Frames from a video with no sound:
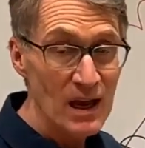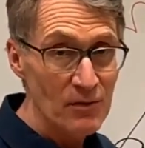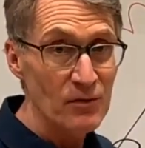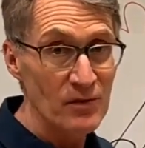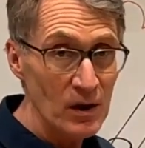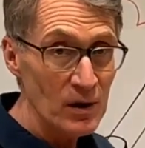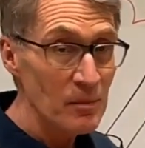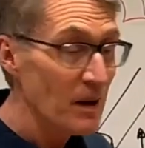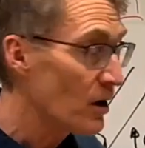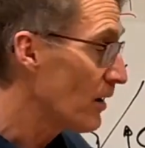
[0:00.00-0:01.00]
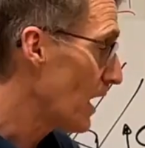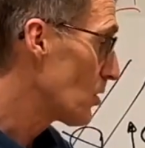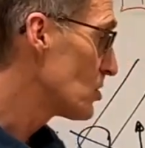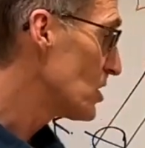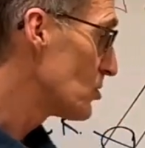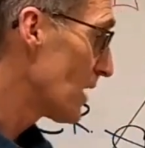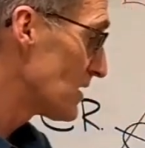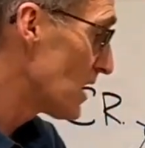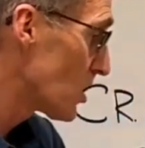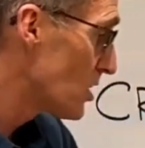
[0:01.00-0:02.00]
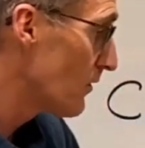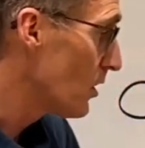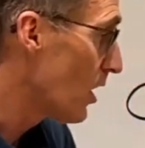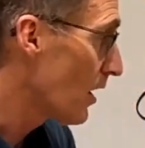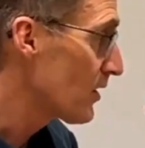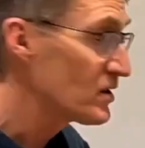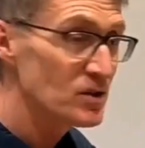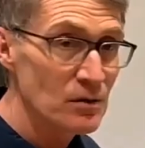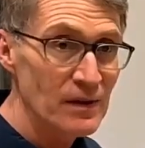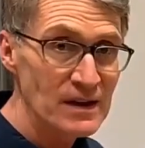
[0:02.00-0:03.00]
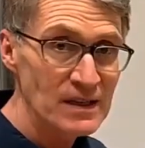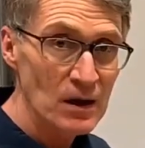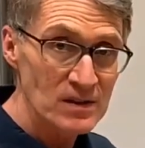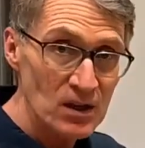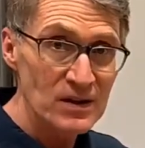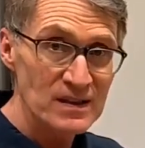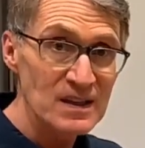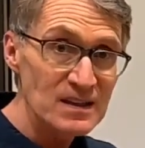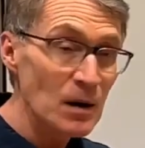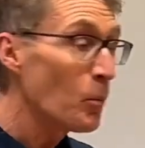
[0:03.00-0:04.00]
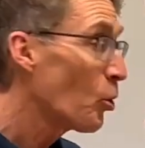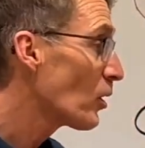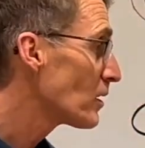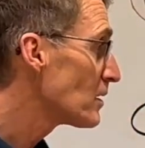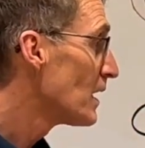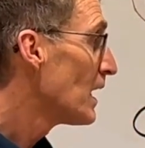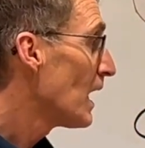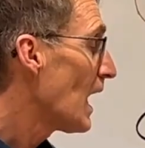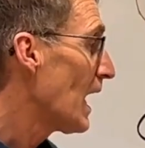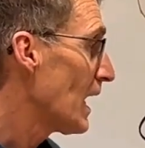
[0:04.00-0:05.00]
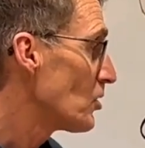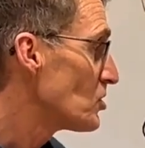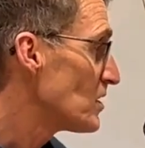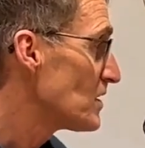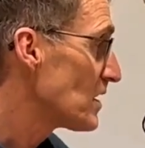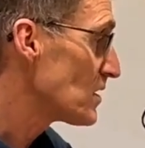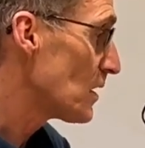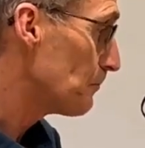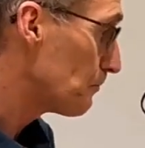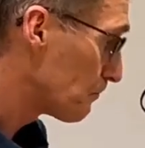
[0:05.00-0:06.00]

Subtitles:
have very impaired energy transduction if you knock these two things out. So this is an important energy system.